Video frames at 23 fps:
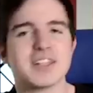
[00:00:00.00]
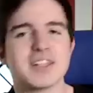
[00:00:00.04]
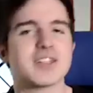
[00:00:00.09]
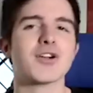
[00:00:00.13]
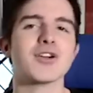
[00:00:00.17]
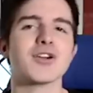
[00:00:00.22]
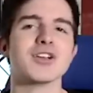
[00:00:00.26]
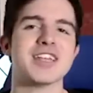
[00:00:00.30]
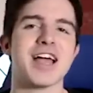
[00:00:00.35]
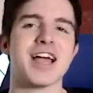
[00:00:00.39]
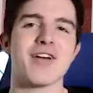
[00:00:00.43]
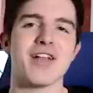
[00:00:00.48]
It
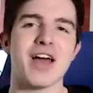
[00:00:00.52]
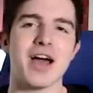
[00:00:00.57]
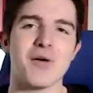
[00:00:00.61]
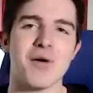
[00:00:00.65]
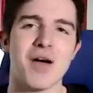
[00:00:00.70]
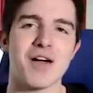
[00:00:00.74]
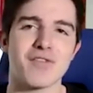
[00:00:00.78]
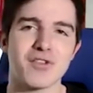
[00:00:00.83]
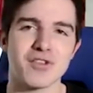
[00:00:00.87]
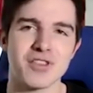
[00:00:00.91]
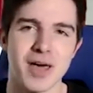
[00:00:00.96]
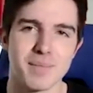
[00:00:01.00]
turns out,
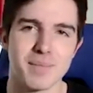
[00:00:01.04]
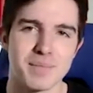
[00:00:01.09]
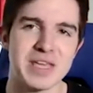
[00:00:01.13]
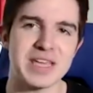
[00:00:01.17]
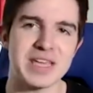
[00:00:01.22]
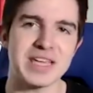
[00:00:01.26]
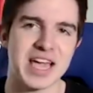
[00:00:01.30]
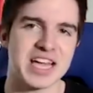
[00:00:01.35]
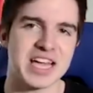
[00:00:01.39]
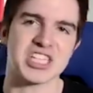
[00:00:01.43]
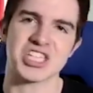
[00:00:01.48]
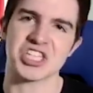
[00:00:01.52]
however, that
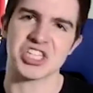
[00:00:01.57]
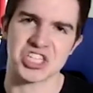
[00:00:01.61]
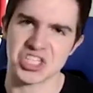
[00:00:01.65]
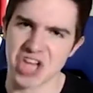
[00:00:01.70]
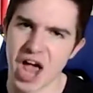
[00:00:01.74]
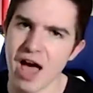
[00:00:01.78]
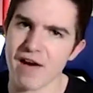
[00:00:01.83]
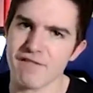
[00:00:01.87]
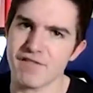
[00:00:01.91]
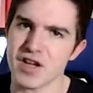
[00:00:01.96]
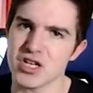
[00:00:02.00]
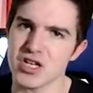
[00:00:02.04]
being a
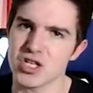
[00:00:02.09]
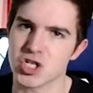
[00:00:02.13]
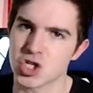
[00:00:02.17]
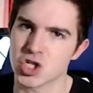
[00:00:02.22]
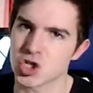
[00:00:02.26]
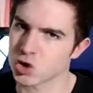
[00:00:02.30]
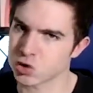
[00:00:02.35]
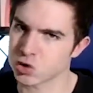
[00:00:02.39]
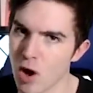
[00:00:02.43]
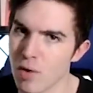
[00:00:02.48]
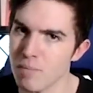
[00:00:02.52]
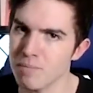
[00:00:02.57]
savage
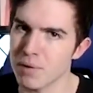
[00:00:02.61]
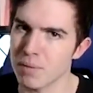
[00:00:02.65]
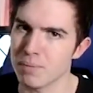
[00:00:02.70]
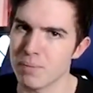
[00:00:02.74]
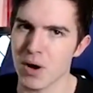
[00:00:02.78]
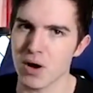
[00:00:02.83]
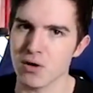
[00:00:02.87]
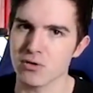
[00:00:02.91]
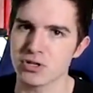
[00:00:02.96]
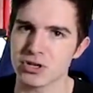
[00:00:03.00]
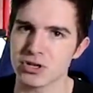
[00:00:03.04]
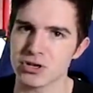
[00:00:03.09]
Trump
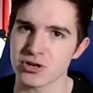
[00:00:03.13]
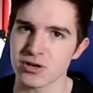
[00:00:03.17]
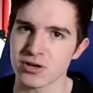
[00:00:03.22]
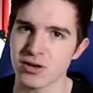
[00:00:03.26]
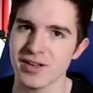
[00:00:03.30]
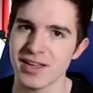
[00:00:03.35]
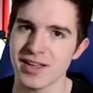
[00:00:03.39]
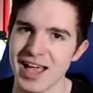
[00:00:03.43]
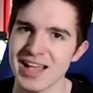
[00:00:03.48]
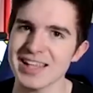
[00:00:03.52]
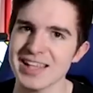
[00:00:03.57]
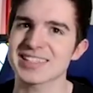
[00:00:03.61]

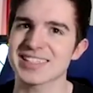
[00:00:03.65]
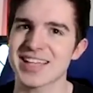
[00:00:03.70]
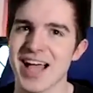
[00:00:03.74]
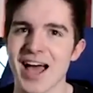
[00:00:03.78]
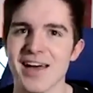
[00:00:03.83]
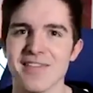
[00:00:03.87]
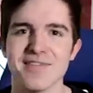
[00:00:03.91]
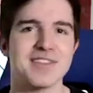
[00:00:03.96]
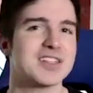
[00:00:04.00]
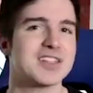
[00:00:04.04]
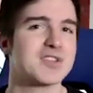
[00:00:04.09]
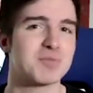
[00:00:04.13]
opposer has
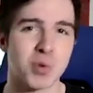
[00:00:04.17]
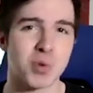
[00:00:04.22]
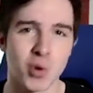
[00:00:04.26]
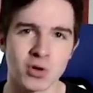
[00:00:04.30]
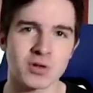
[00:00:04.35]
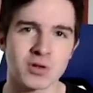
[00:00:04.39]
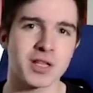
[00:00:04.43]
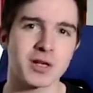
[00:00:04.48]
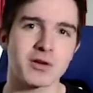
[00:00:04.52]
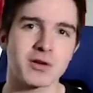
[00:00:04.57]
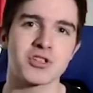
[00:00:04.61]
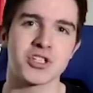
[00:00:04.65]
gotten this
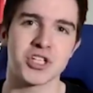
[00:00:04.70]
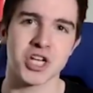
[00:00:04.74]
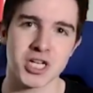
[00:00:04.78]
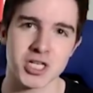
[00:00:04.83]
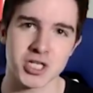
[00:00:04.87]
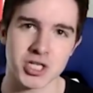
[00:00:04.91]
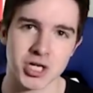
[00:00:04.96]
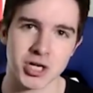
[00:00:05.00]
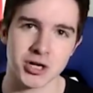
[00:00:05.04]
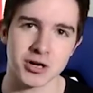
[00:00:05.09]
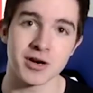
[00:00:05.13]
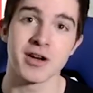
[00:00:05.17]
poor little
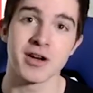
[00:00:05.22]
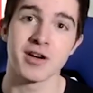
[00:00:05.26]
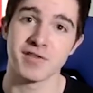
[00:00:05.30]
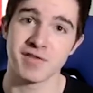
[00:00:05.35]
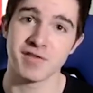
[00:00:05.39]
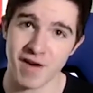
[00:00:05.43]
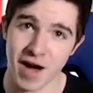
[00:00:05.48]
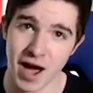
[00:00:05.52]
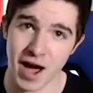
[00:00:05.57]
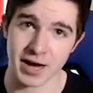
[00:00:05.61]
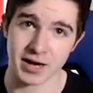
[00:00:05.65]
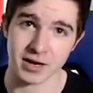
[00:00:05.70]
ginger
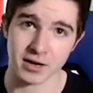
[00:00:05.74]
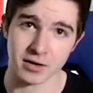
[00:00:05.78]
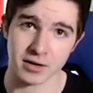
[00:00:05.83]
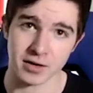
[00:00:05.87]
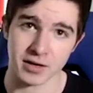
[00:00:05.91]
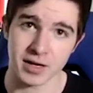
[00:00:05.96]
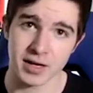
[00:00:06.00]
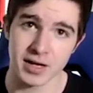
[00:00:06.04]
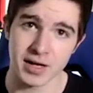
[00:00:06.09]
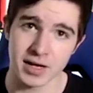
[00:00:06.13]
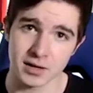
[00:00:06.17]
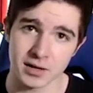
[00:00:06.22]

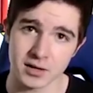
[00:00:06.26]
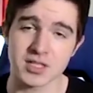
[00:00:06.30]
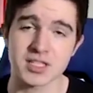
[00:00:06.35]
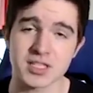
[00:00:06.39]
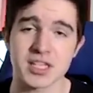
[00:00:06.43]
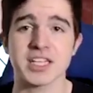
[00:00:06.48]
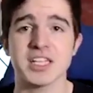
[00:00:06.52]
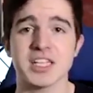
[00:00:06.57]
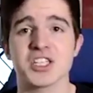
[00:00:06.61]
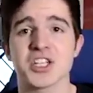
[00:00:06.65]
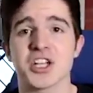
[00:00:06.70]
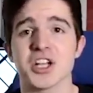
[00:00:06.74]
fired. It looks
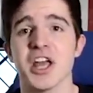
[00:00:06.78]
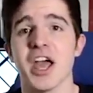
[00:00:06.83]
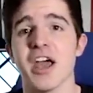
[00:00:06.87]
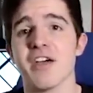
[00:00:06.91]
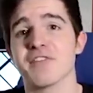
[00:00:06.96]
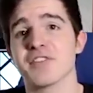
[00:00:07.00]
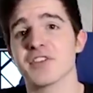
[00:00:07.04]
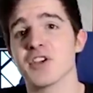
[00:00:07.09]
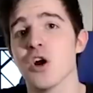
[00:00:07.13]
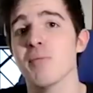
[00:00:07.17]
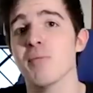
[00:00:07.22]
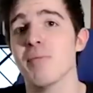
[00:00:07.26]
like he's gonna
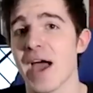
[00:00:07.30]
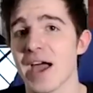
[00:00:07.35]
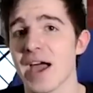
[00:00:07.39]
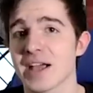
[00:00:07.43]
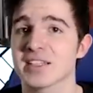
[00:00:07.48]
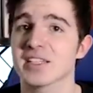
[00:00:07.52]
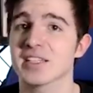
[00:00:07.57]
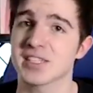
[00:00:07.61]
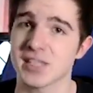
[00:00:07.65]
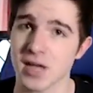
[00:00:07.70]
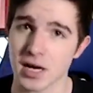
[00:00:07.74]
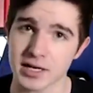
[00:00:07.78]
have to go
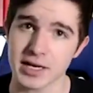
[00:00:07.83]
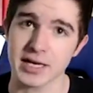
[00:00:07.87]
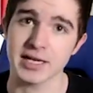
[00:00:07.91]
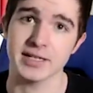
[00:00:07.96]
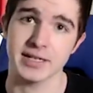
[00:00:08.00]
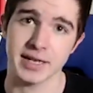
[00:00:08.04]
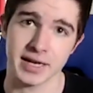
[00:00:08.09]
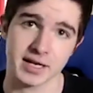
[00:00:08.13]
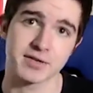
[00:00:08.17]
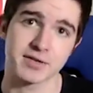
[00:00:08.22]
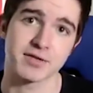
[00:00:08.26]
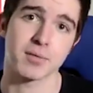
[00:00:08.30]
back to
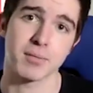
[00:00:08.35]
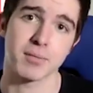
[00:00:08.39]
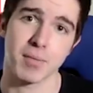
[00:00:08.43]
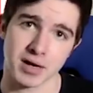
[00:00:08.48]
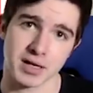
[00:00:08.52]
sucking dick for